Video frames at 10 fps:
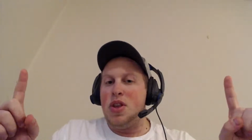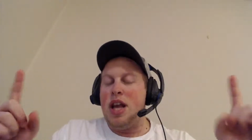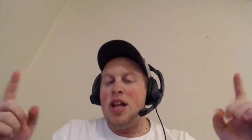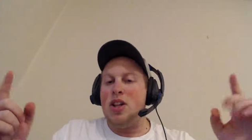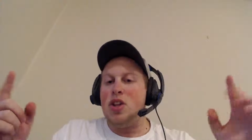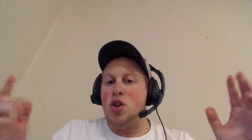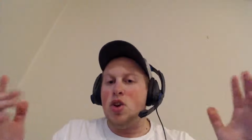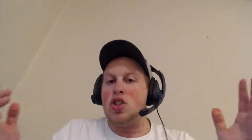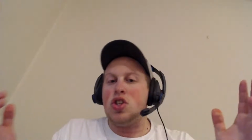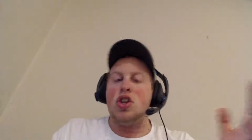It
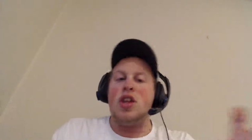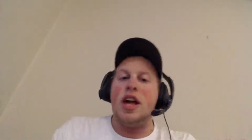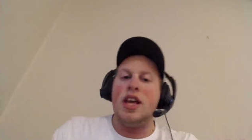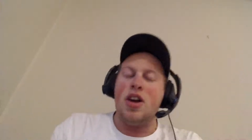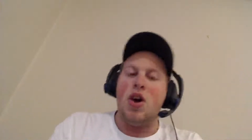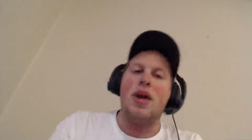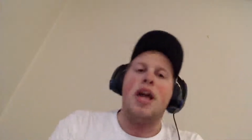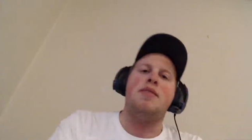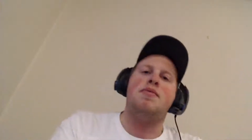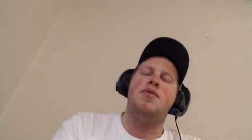looks like,
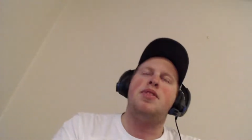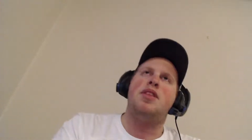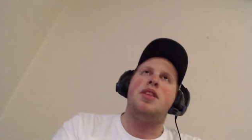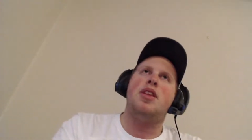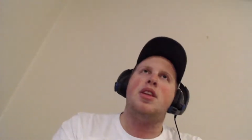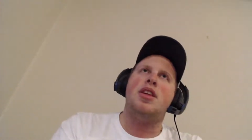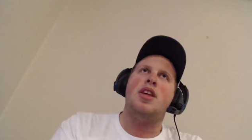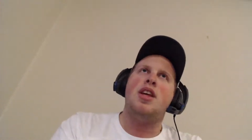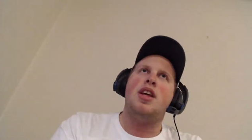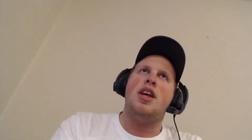okay,
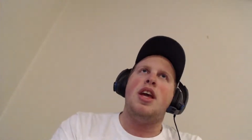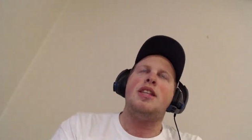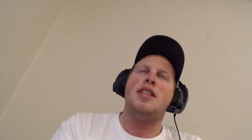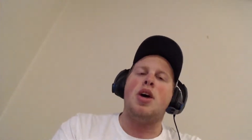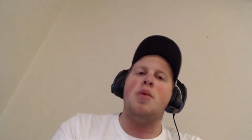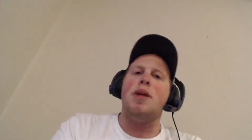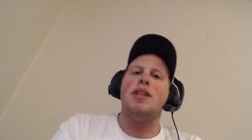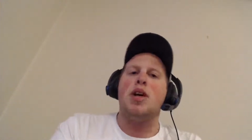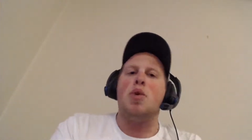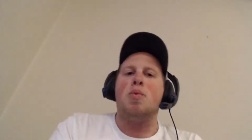it's like
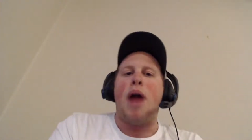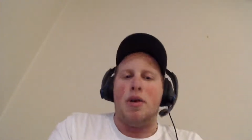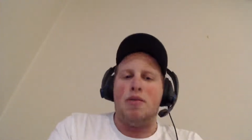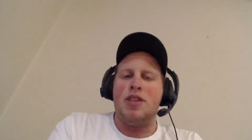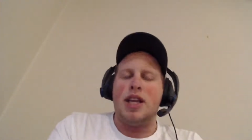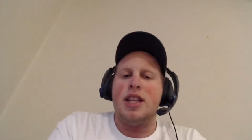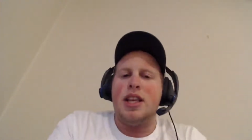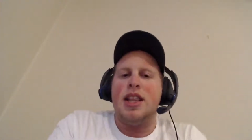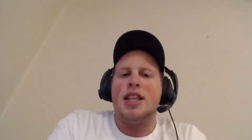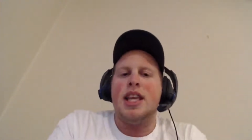a Ralph's. Like
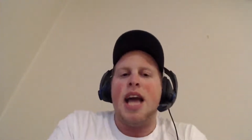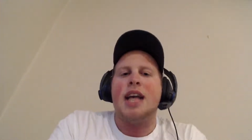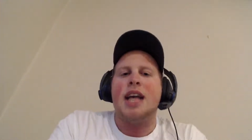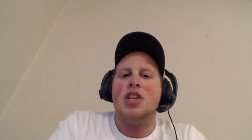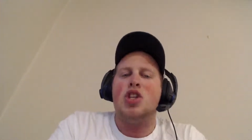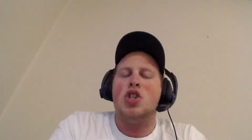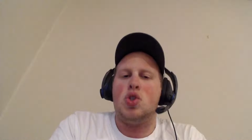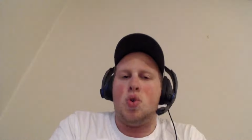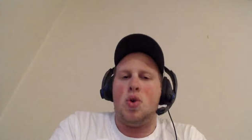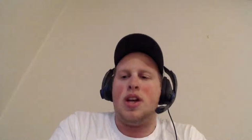the gas station
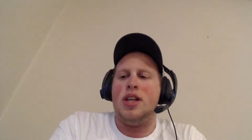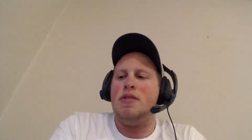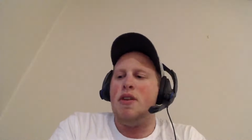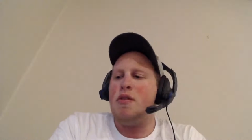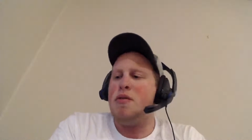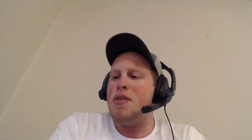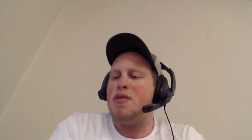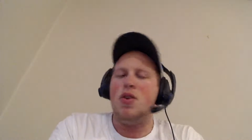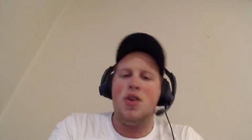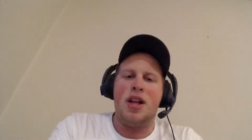store is, if you're
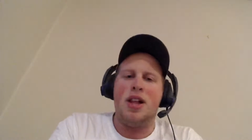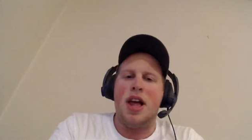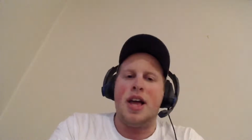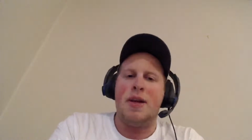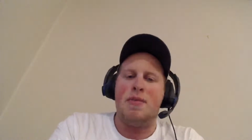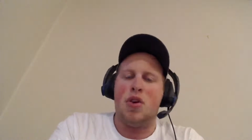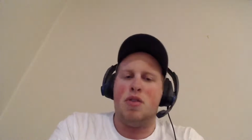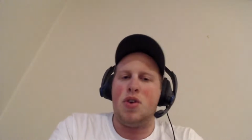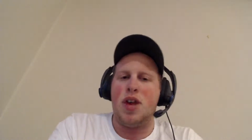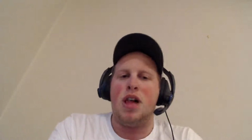in LA or
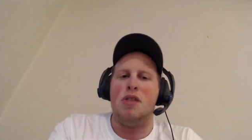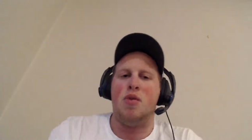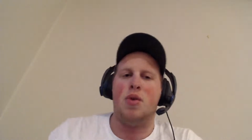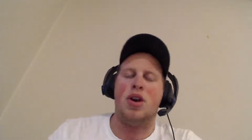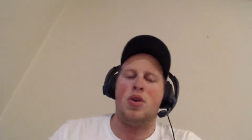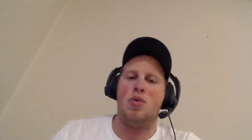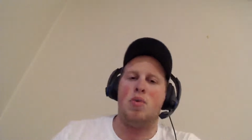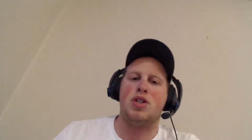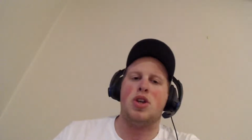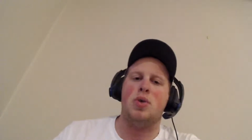if you're in California or the
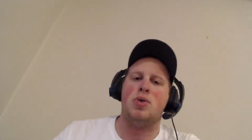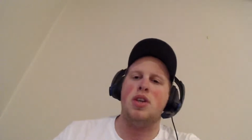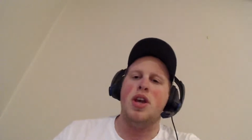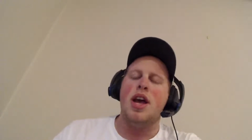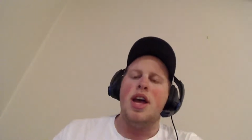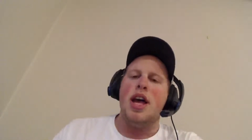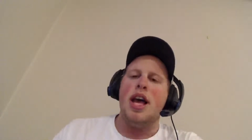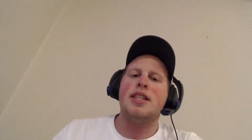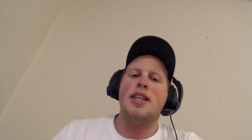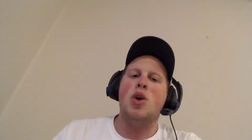West Coast,
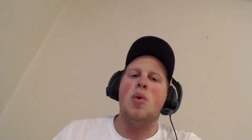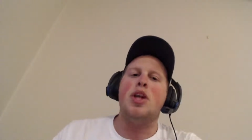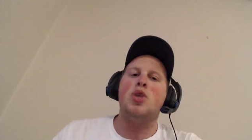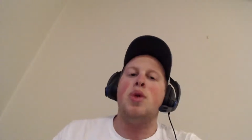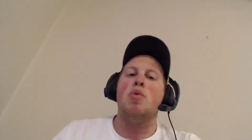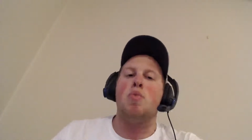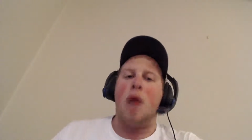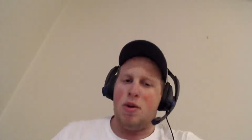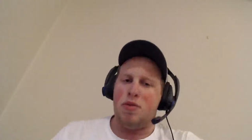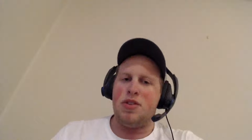it's like going into a
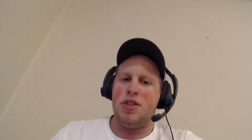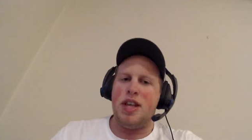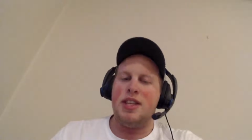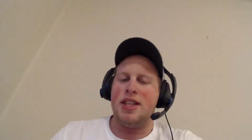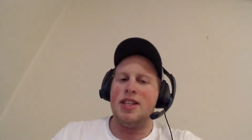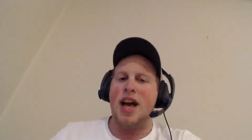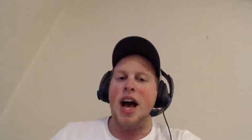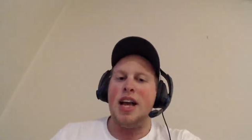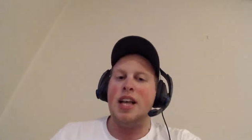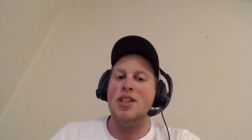Ralph's. Is the
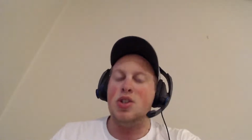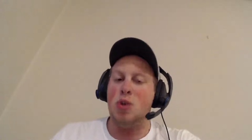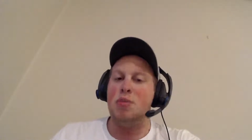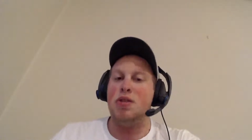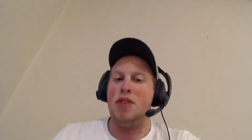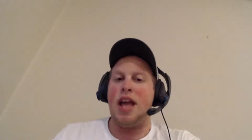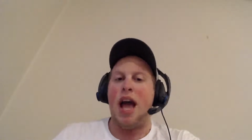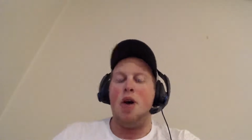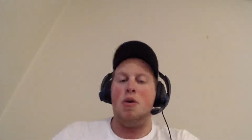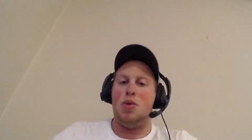size, is in terms of like
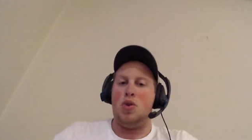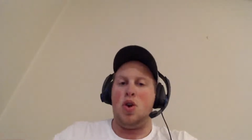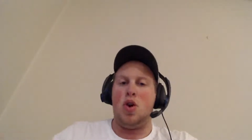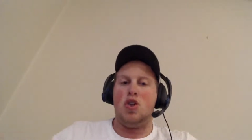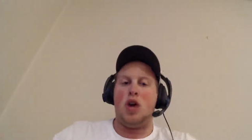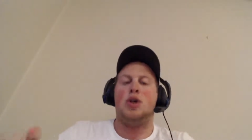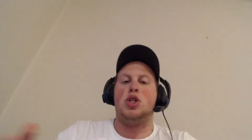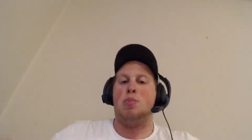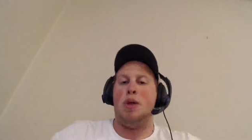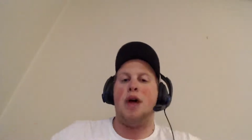how large or how
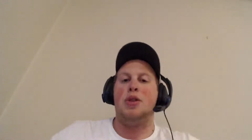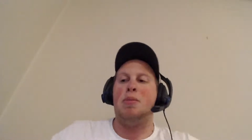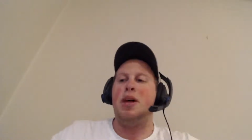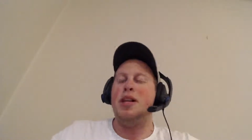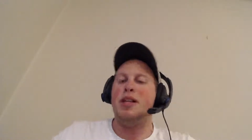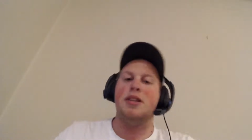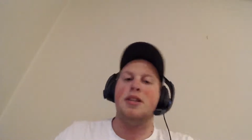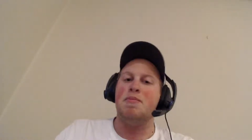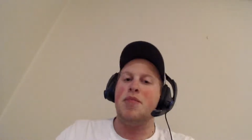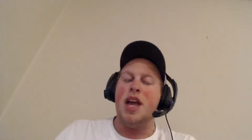spread out the place is.
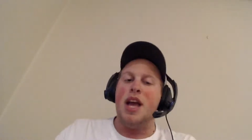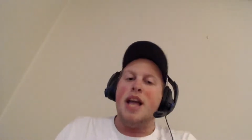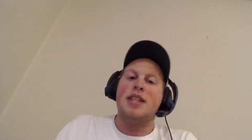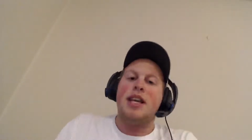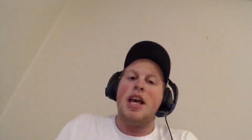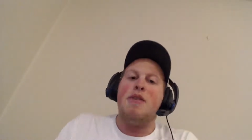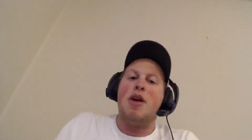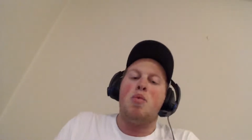It's like if a